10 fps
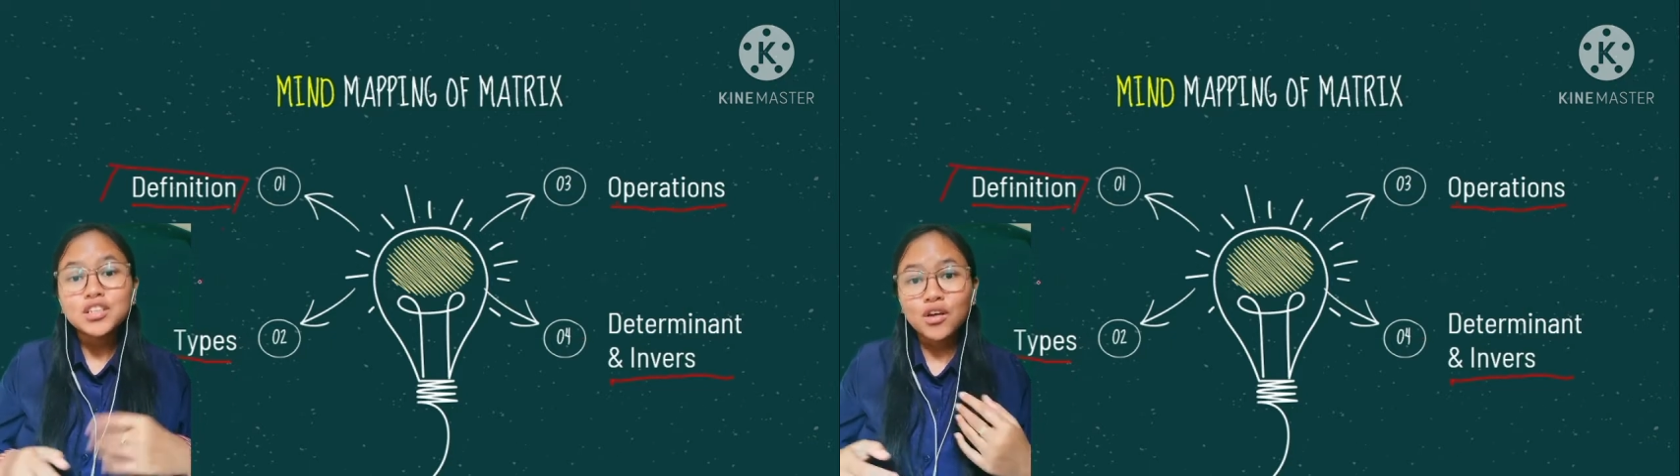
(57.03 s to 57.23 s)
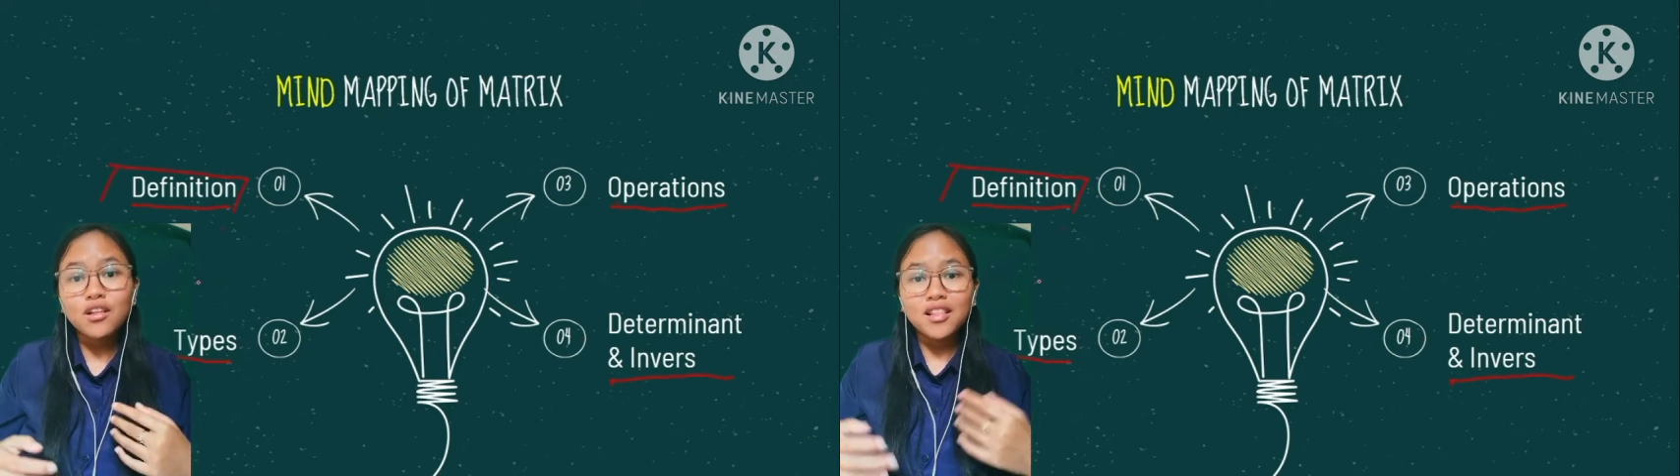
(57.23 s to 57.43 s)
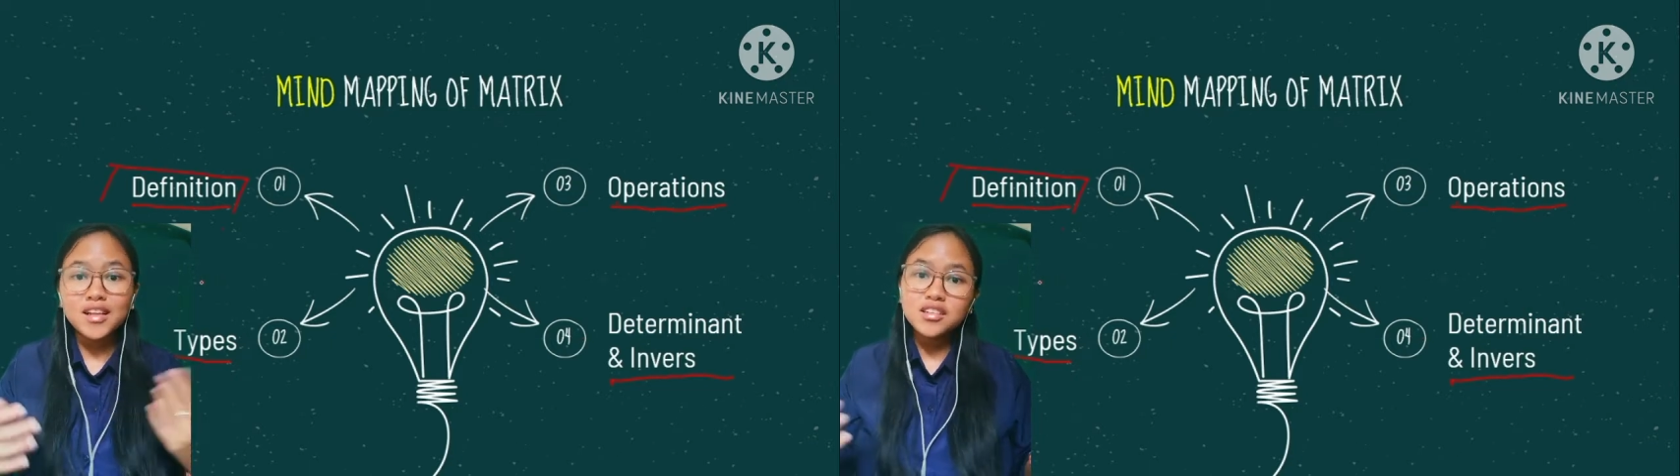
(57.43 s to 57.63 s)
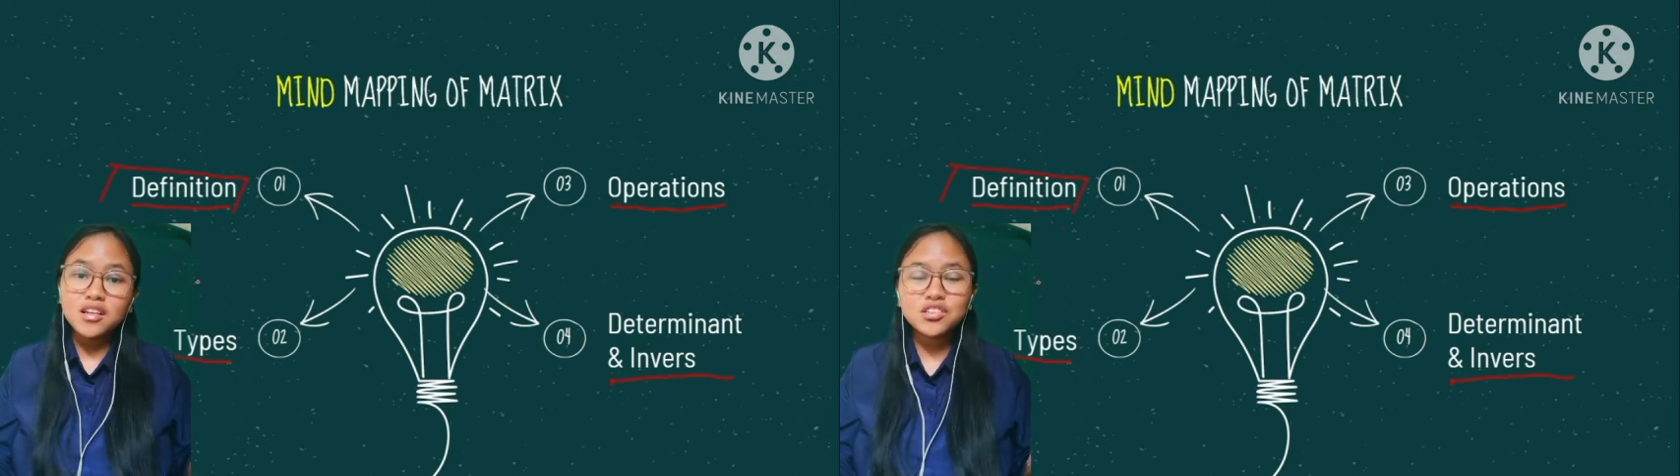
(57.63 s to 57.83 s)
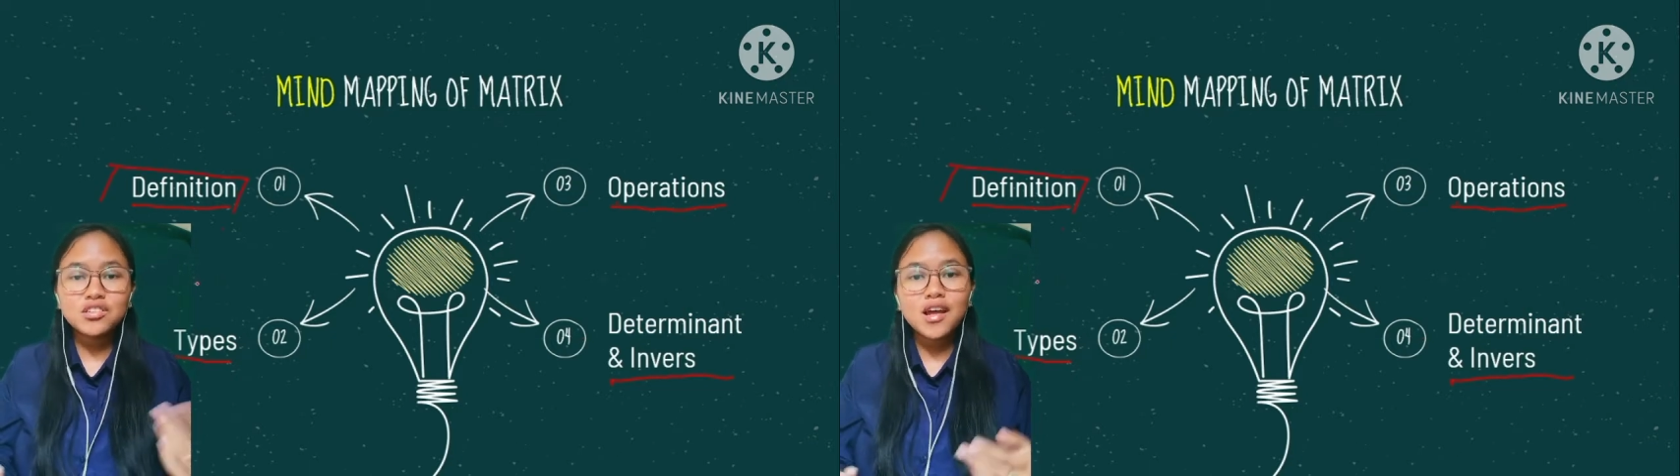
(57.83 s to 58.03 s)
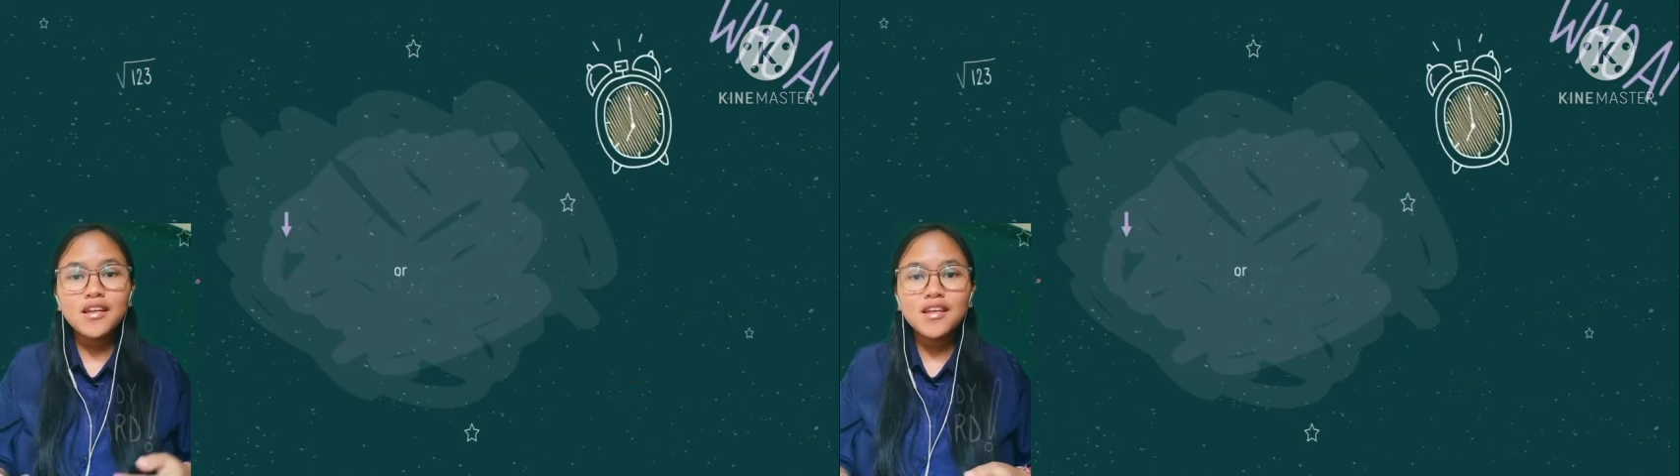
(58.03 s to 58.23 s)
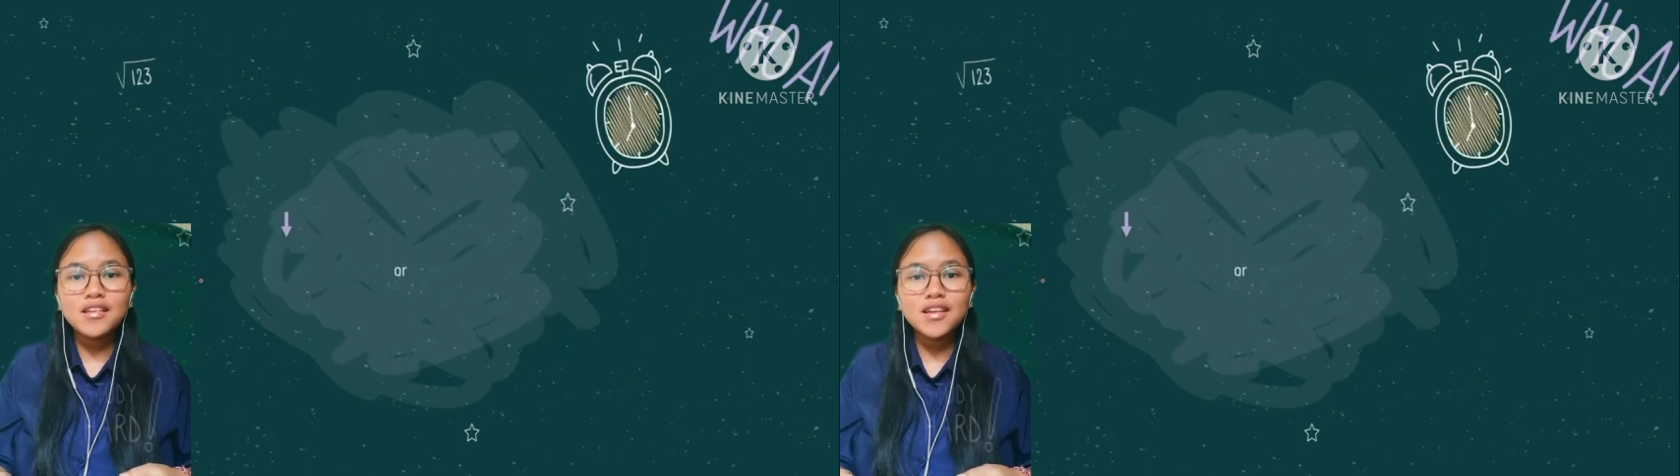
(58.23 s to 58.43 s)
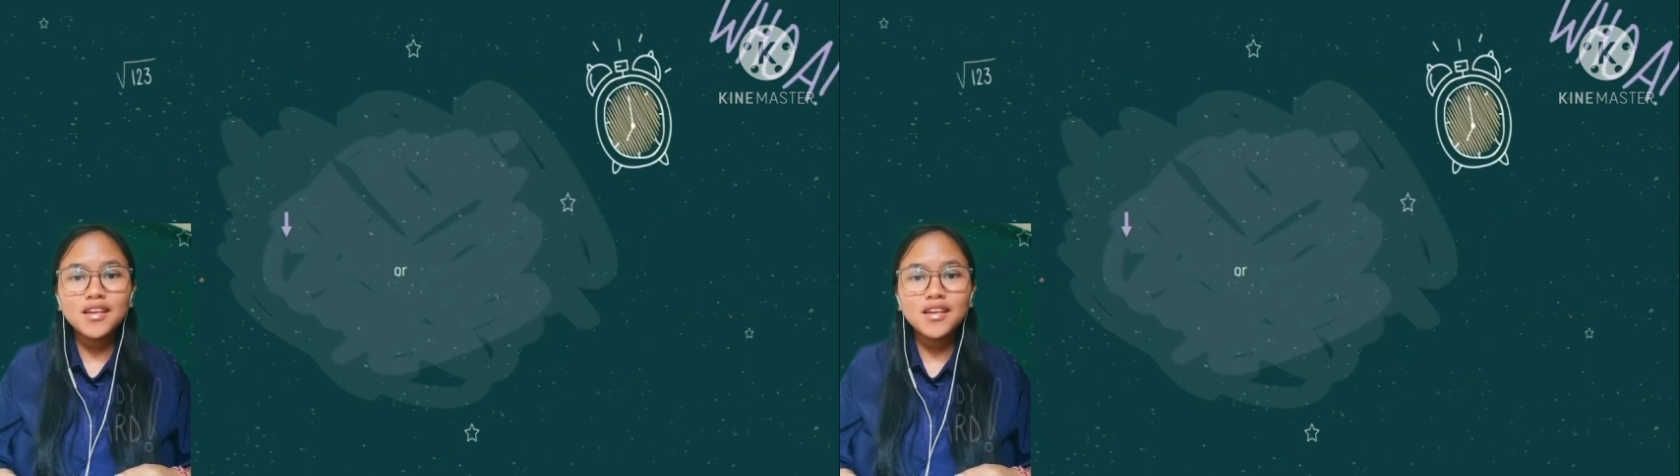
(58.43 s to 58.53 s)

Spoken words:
So let's get started.